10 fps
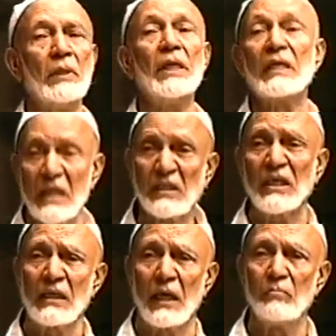In
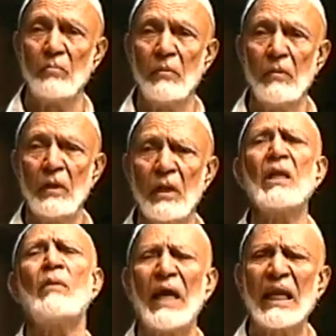Christendom.
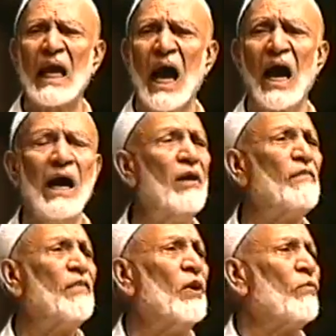In
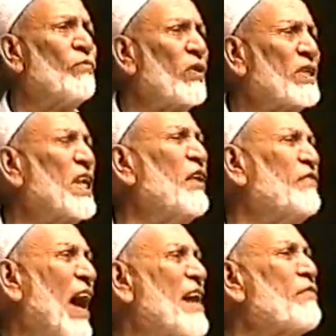America,
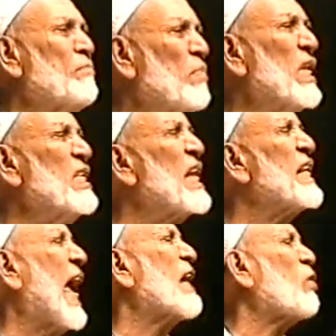45
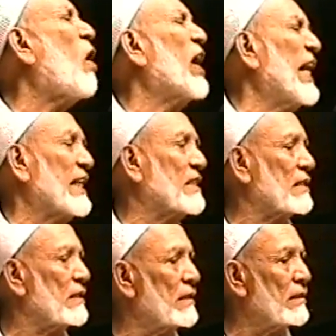million
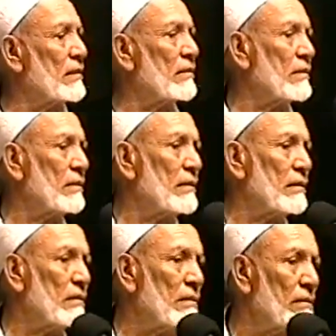alcoholics.
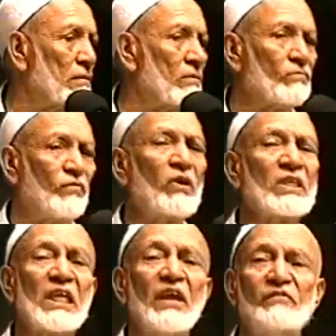
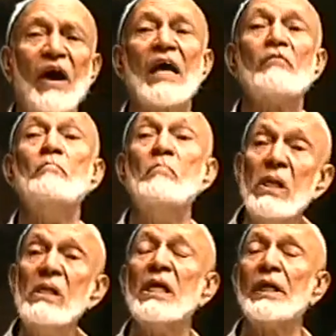45
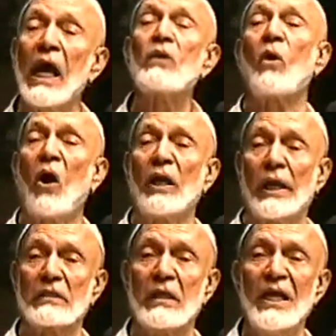million
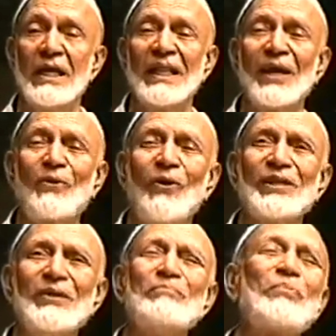alcoholics. They call
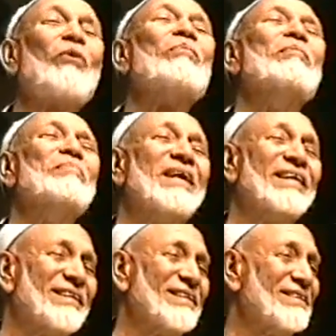them problem
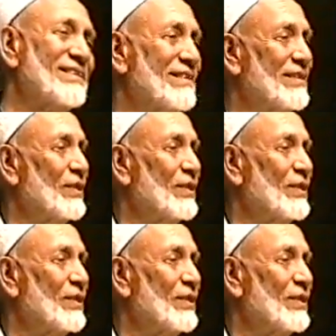drinkers.